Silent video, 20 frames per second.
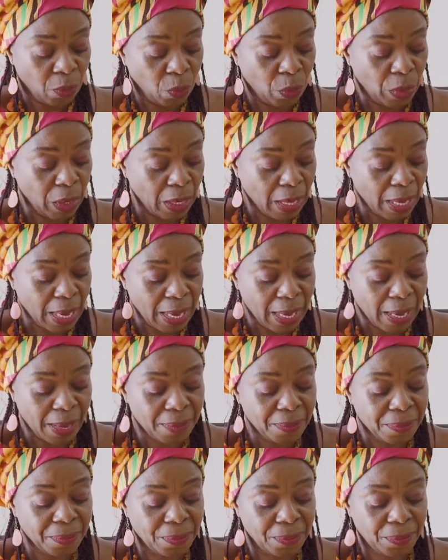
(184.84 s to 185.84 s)
We
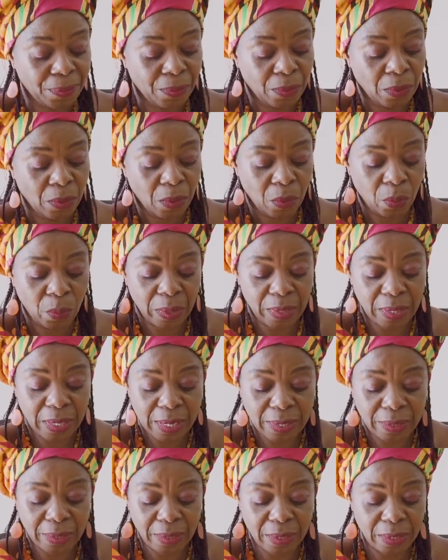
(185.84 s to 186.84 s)
have with
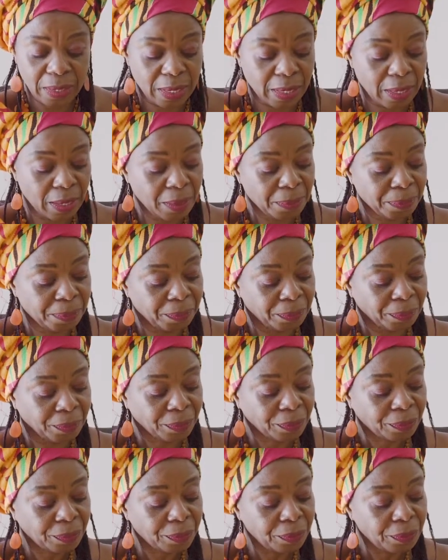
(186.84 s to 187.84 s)
us here
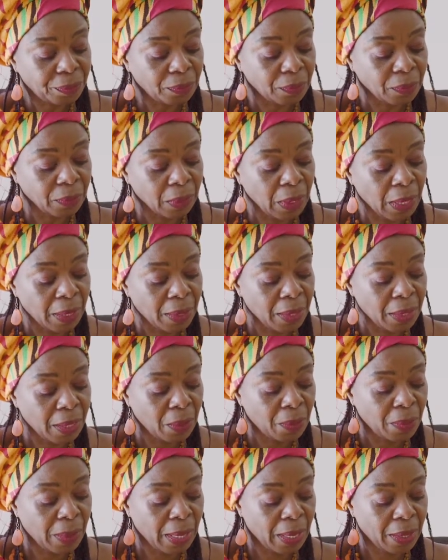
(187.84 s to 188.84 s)

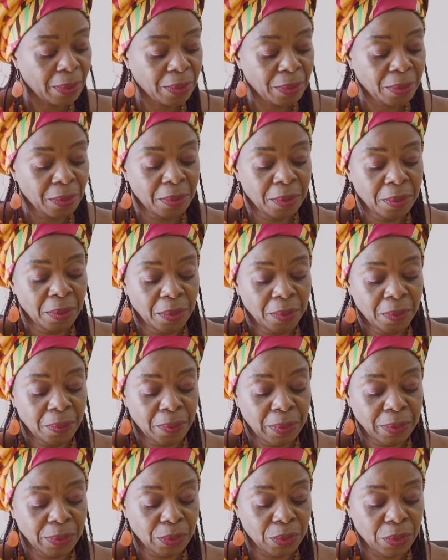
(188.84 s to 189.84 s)
another one
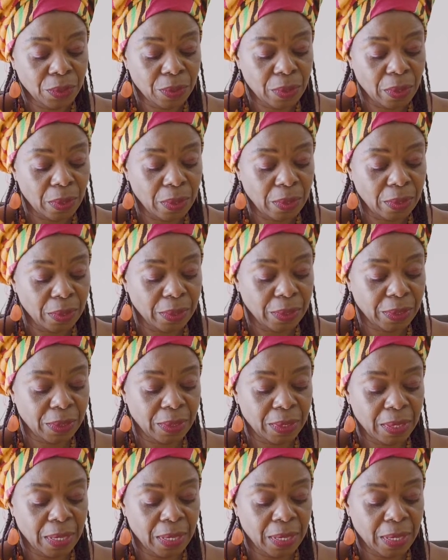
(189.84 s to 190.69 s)
which is called